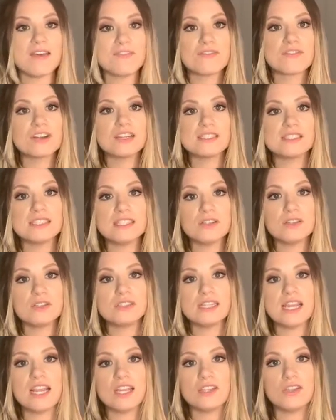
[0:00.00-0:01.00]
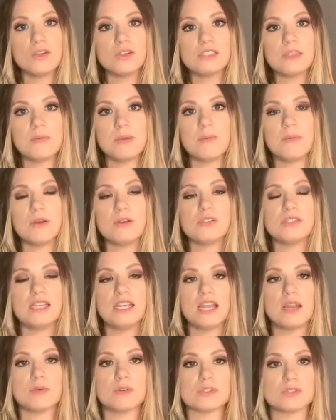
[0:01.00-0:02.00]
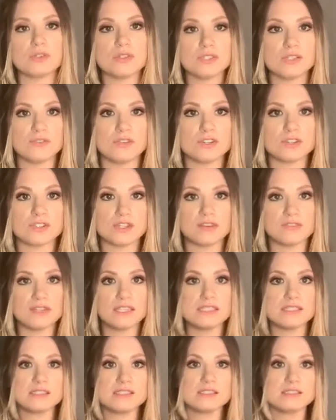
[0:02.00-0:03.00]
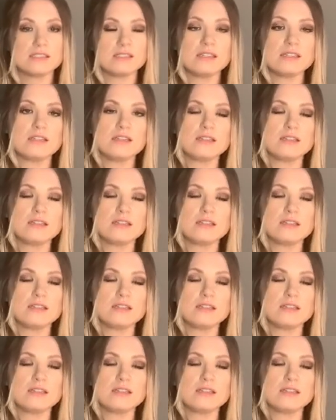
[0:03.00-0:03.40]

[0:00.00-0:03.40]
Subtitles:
Every single day, you should be posting a result of your service.